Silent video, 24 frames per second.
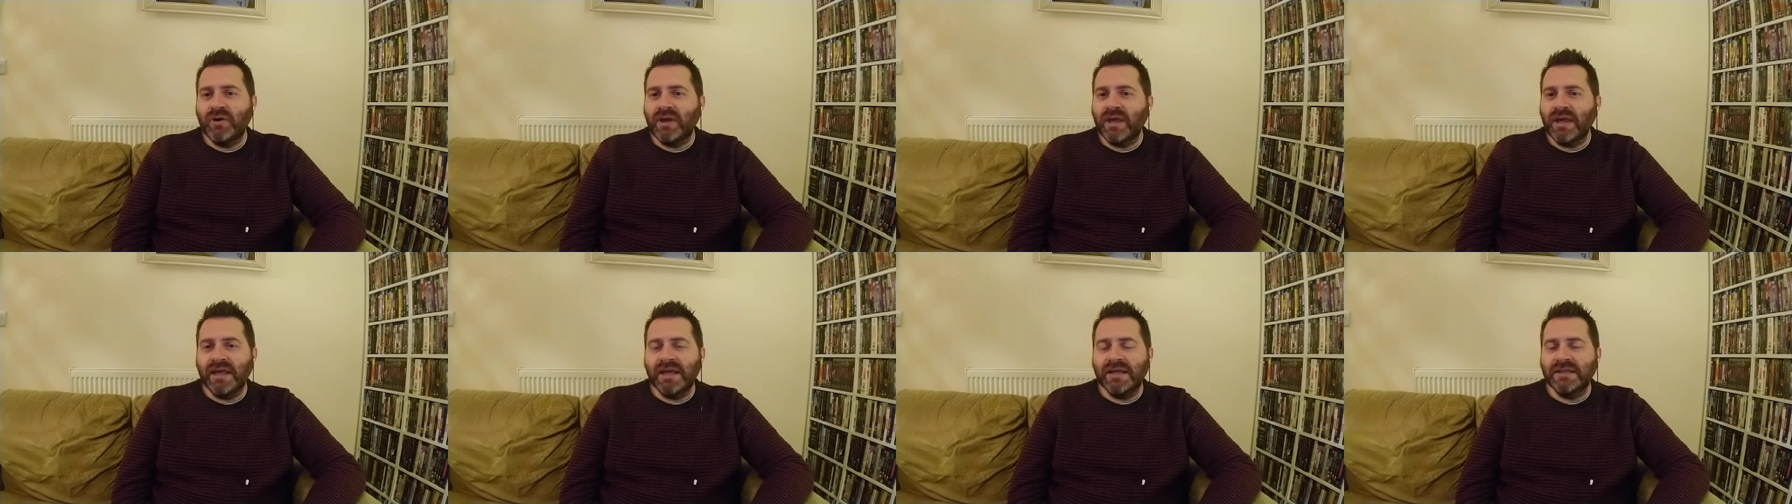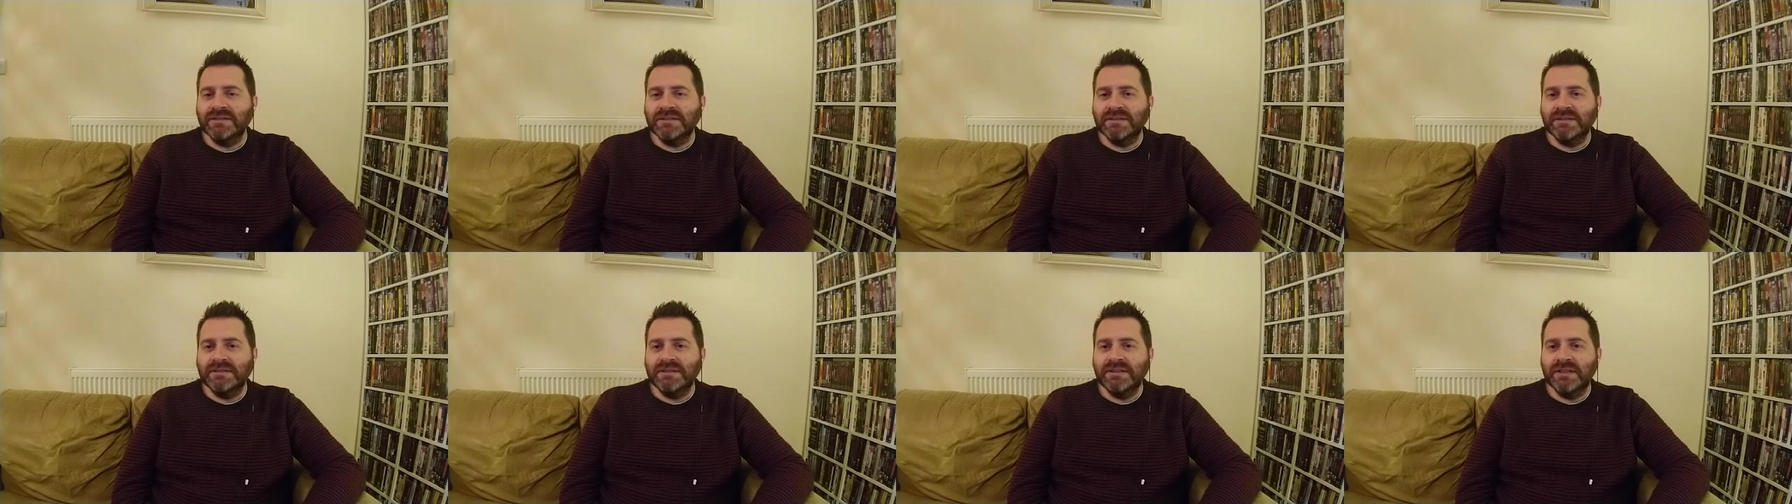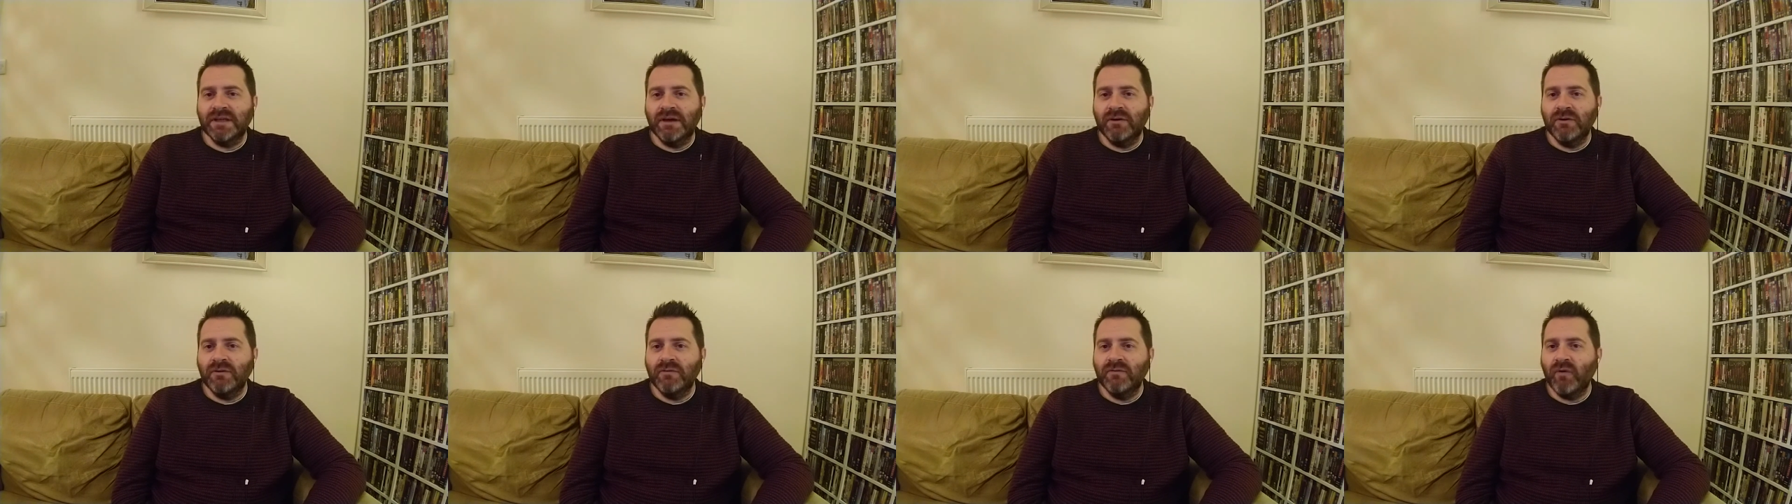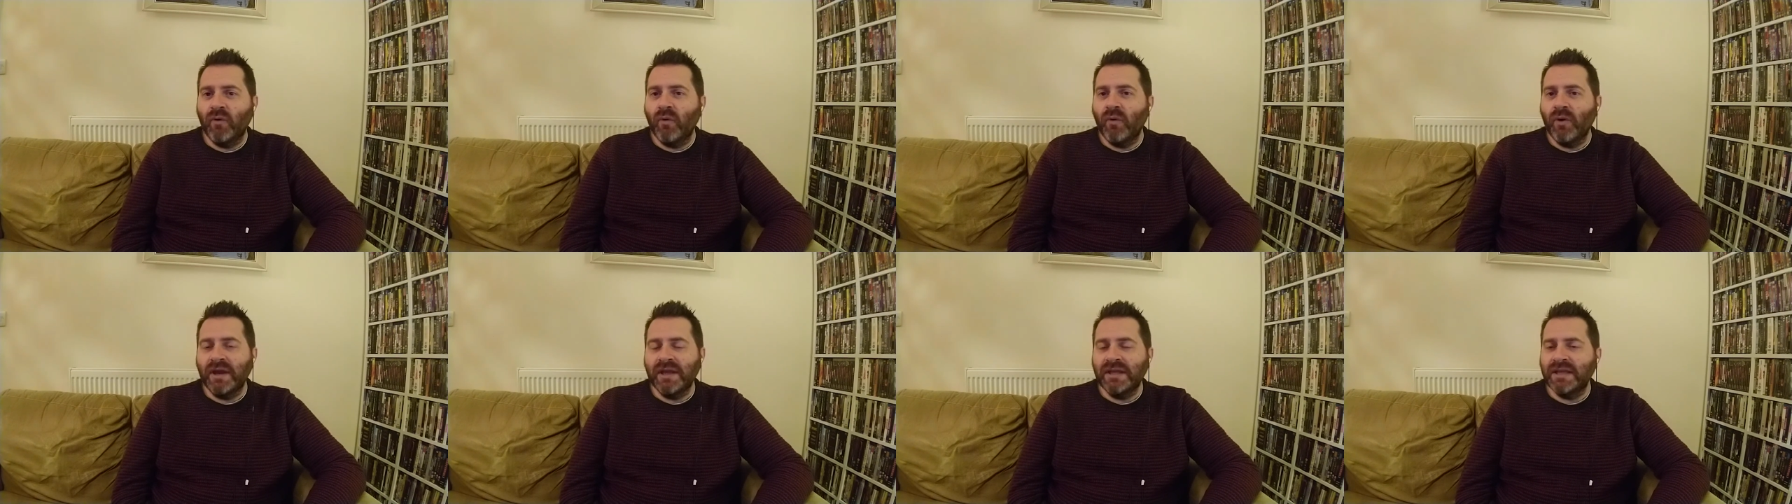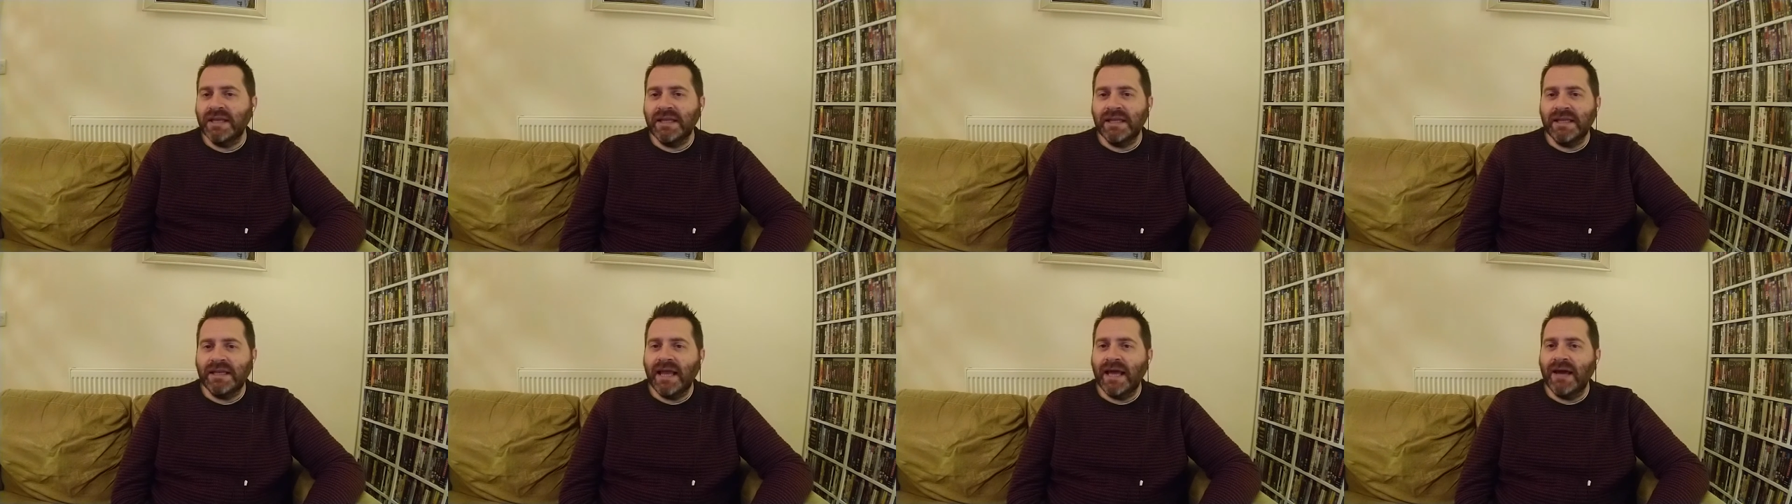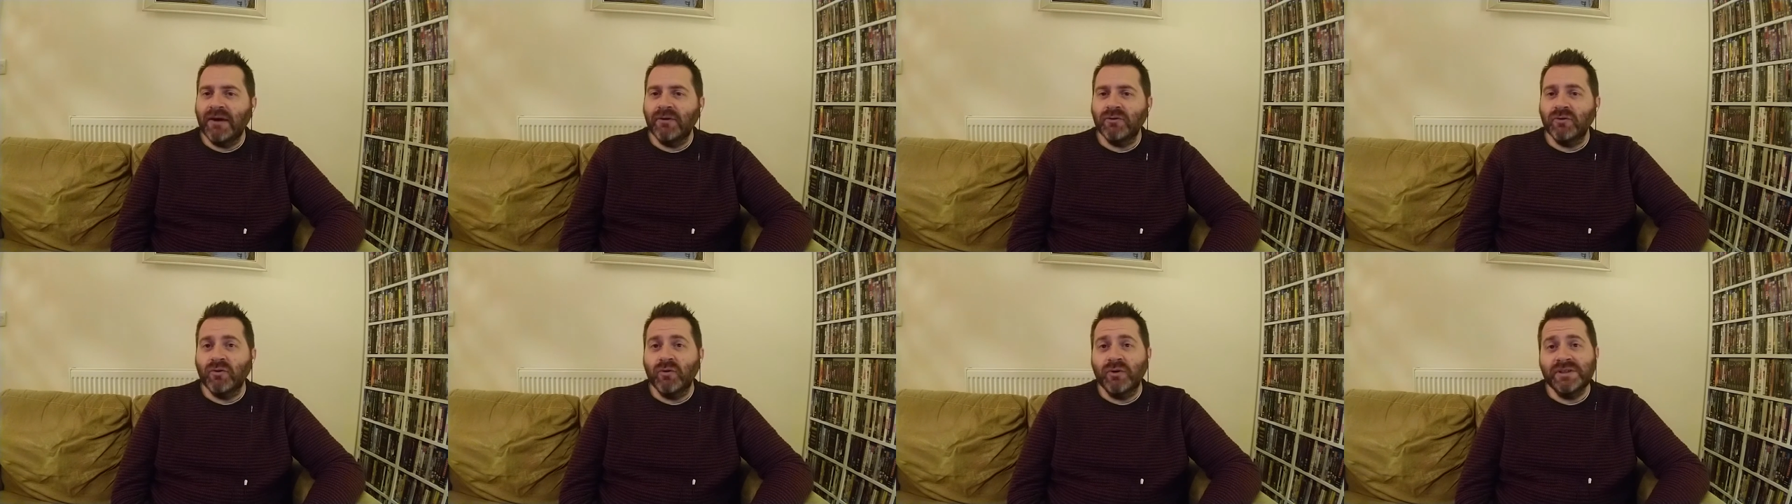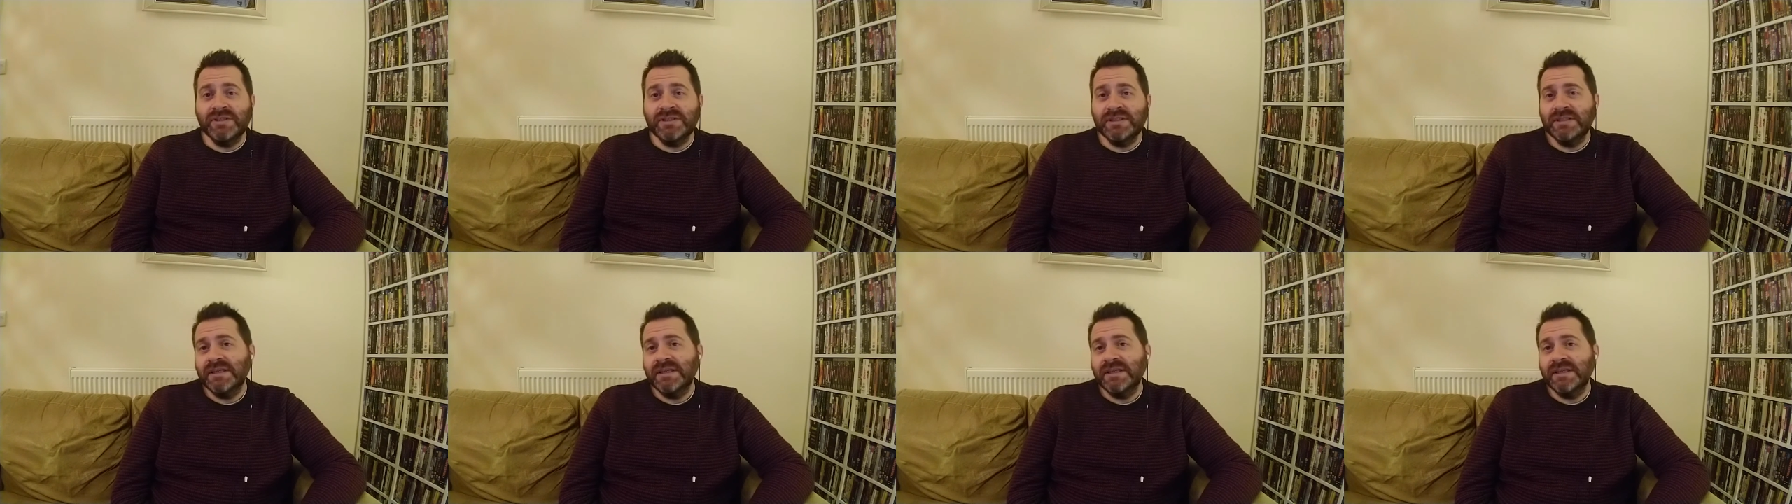gigs and avoid any loud noise,